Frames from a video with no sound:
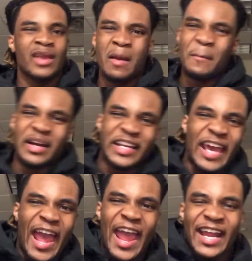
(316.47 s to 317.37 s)
But
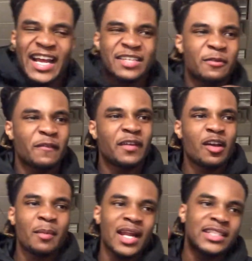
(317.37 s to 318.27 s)
gang, that's what the
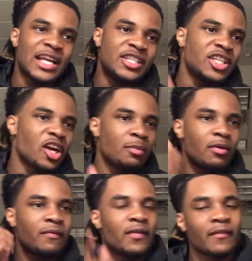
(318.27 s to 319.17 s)
video, man. That's that G
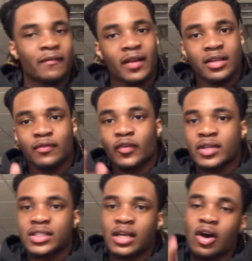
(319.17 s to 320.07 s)
Herbo Funk Flex
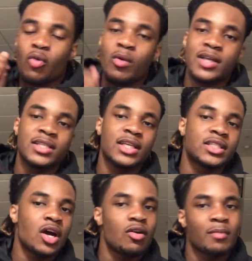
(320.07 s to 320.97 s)
Freestyle
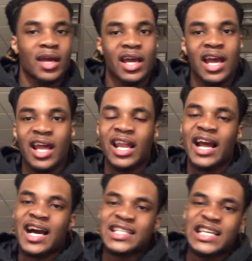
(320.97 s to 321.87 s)
160, man.
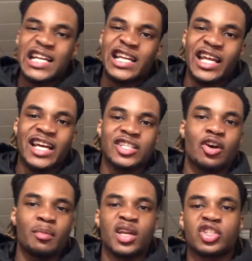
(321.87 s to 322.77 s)
Like I said, the link is
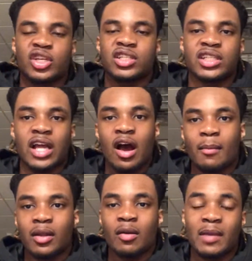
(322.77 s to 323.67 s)
going to be in the description down
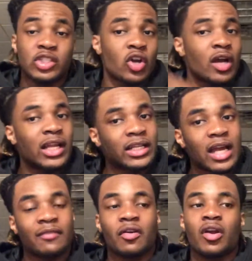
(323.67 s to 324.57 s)
below. Make sure I click
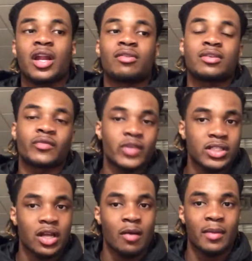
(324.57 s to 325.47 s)
that if y'all going out this
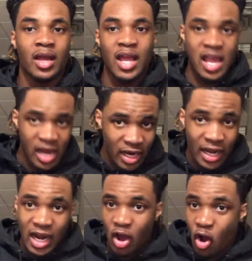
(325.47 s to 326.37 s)
freestyle, man. They
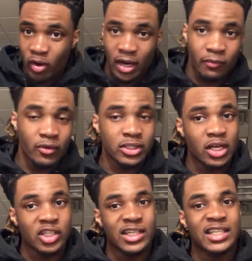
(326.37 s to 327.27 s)
got a whole lot of
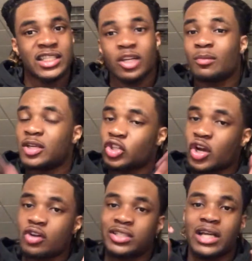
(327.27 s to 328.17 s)
freestyles on their channel. Make sure I
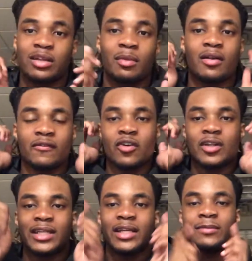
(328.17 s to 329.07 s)
go check them out if y'all
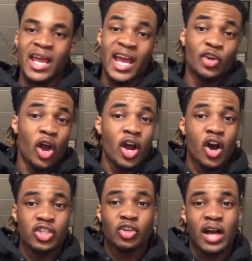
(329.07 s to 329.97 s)
didn't. y'all can
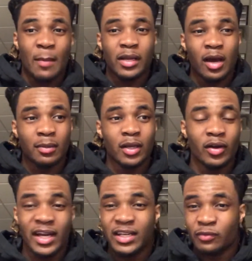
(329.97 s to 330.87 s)
also comment down below
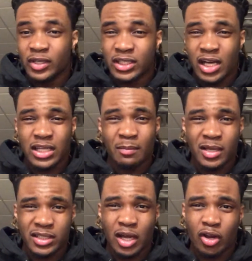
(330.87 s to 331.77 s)
any freestyles I
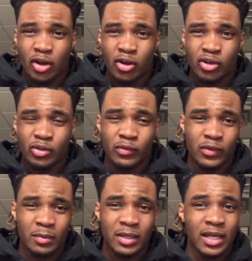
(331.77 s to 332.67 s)
missed out on. You
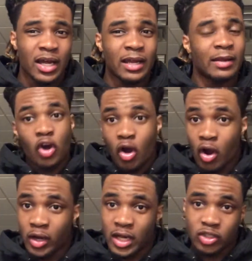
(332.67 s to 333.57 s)
feel me? That
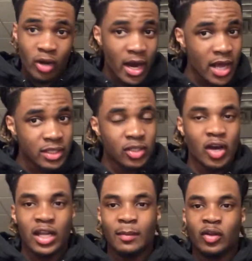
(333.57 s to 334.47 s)
hard, that's crazy.
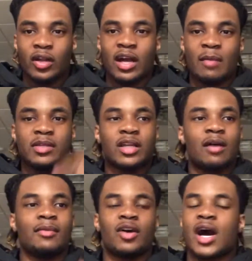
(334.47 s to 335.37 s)
Y'all let me know in the comments
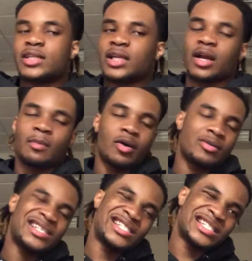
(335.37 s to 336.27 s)
down below. I'll check them out.
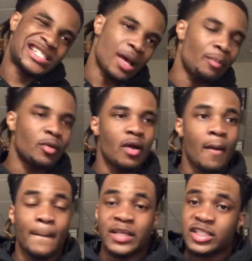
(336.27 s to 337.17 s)
Sup?
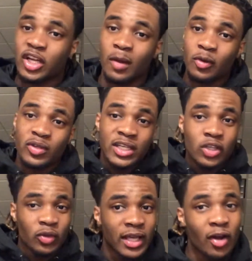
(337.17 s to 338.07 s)
But G Herbo, you did
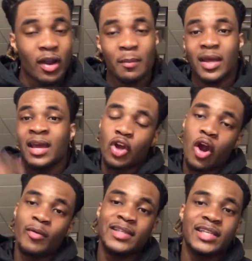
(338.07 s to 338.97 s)
your thing on that, man. Y'all
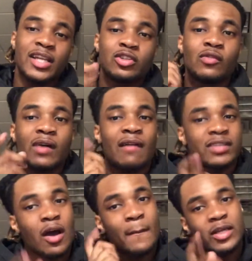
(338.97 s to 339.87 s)
heard what he said, Two
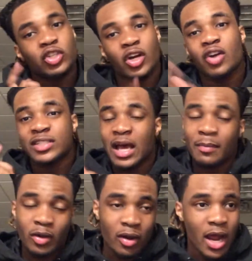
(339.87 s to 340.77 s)
out. Make sure I go tap
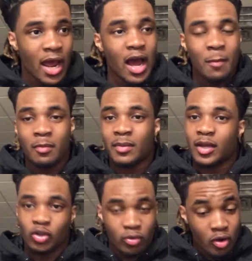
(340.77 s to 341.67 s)
in on that album, man.
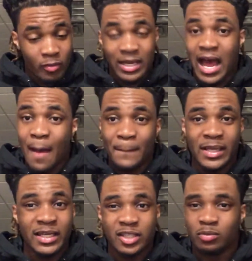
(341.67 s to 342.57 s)
Y'all will not
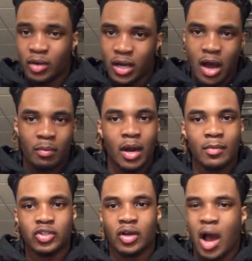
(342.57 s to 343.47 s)
be disappointed. I
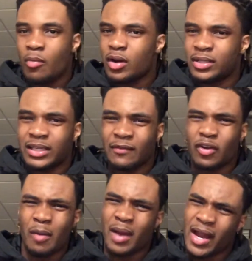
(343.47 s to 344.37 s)
promise y'all. I wouldn't give
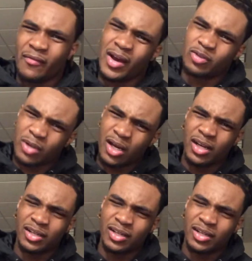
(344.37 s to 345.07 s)
y'all bad advice, would I?